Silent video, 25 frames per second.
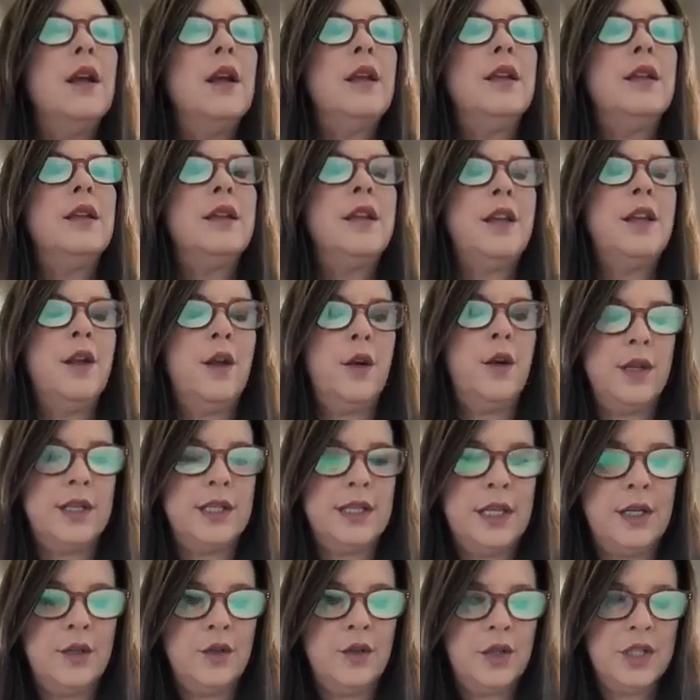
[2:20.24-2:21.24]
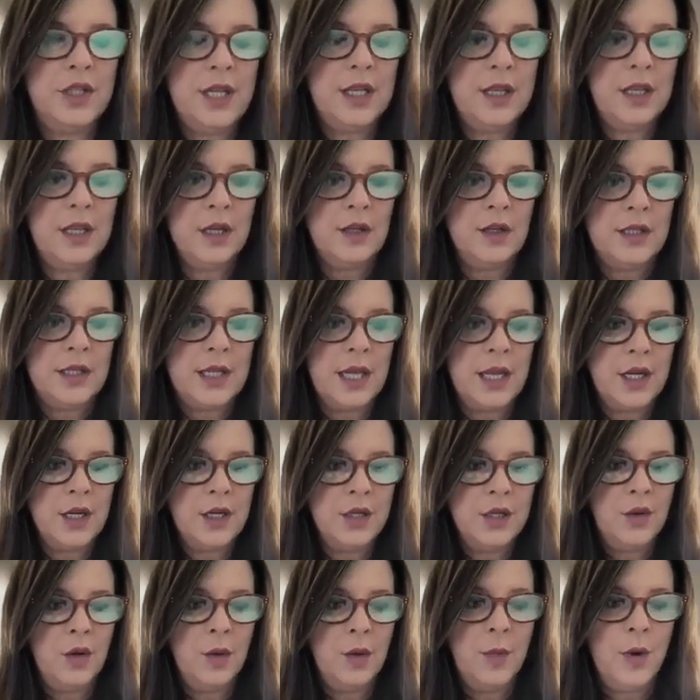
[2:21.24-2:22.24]
It's interesting that you say
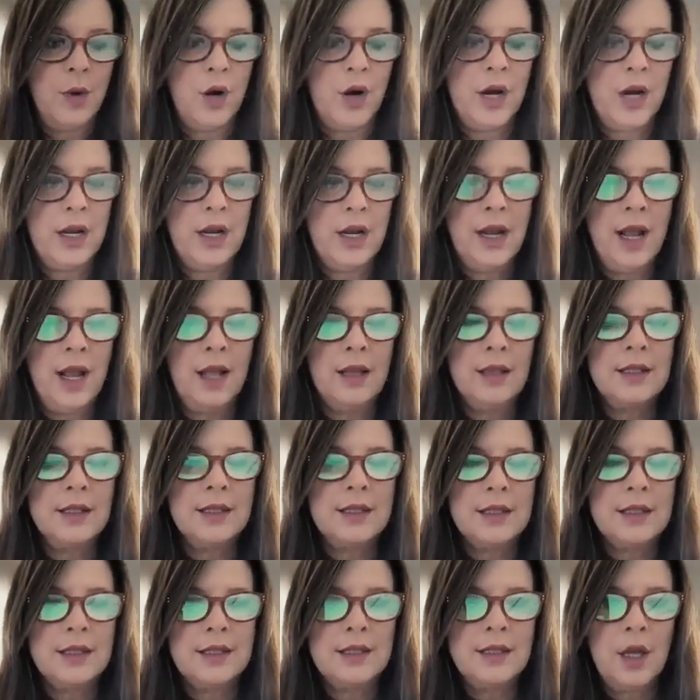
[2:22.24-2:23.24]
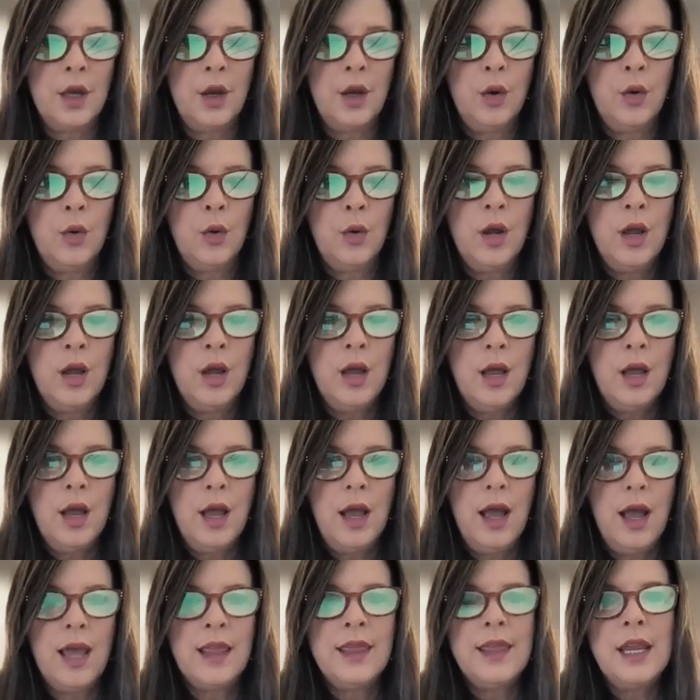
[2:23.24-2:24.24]
you do a market analysis. So
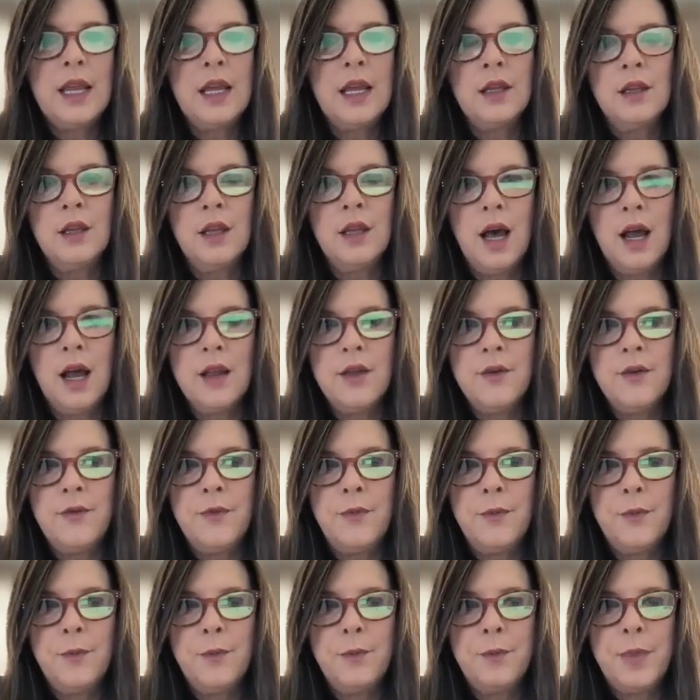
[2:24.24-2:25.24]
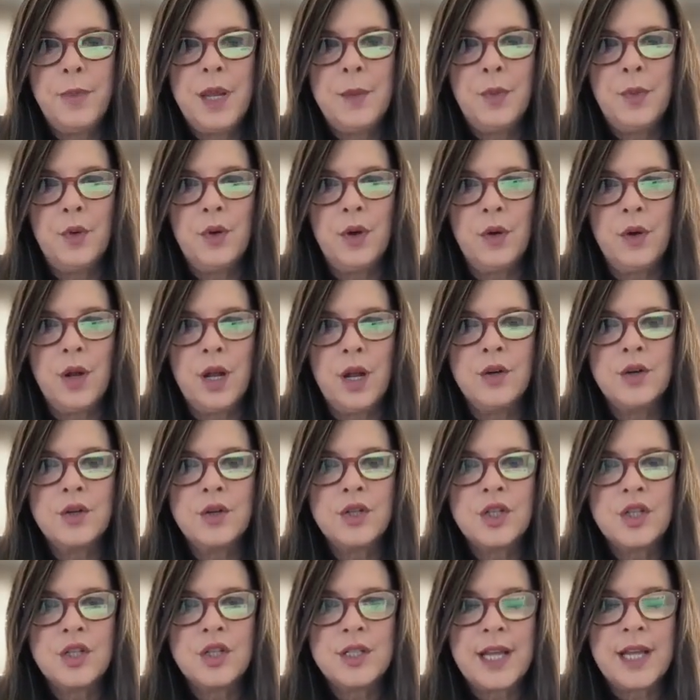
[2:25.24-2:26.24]
I think a lot of people don't
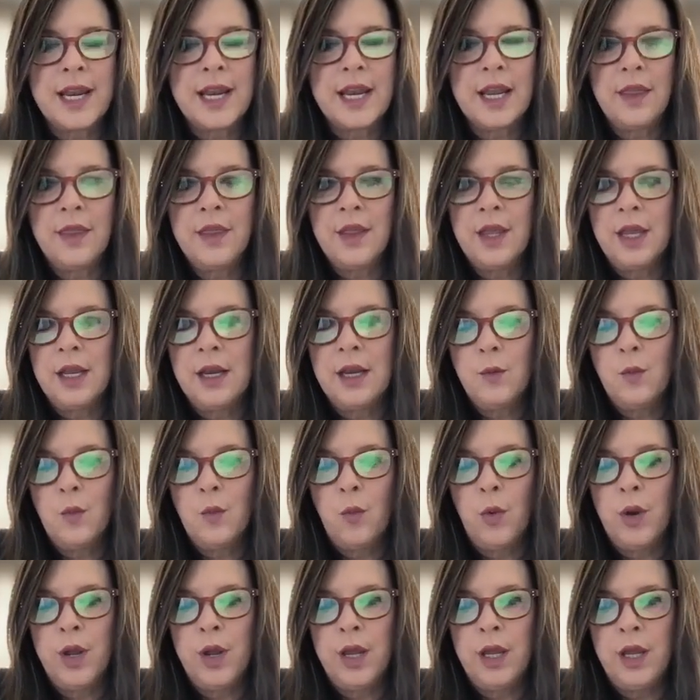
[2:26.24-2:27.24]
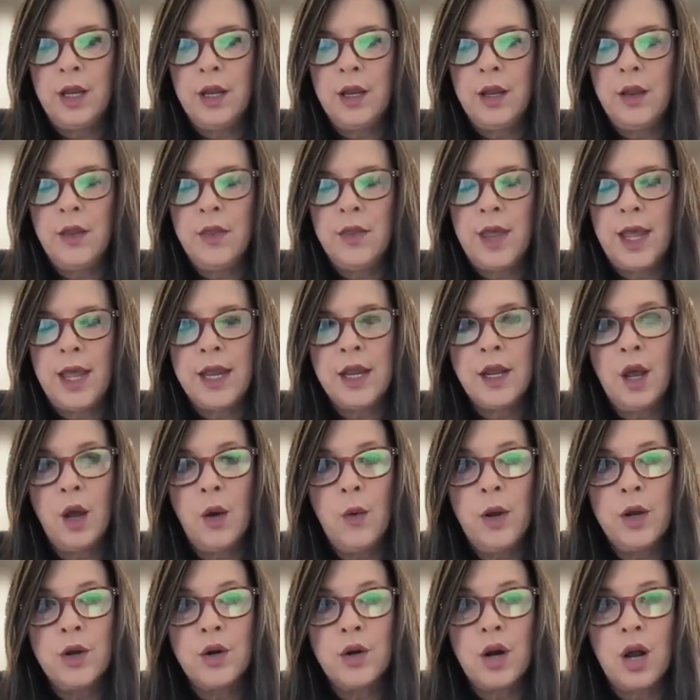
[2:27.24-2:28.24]
understand that when they
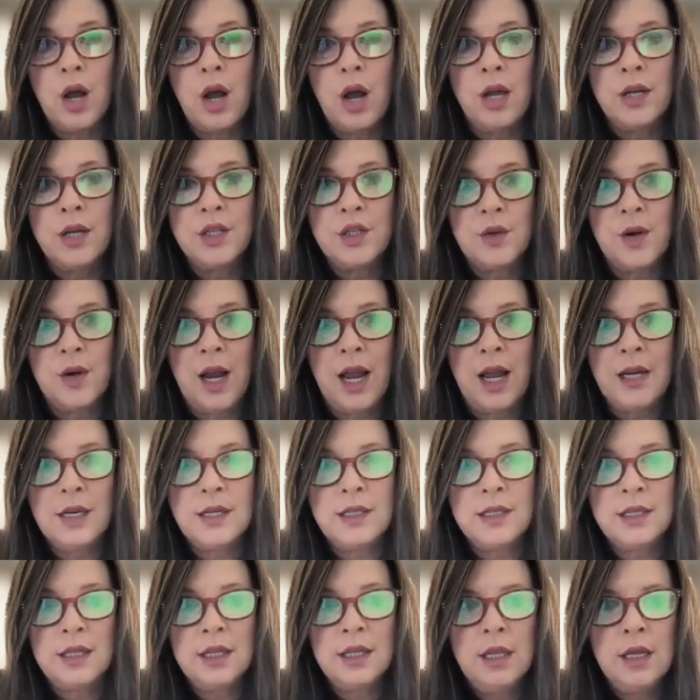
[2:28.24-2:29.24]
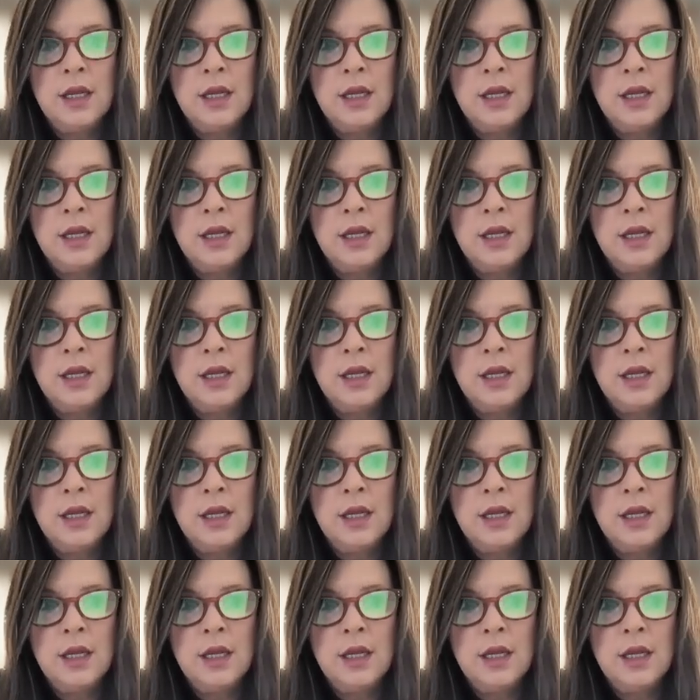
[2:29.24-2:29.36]
go under contract,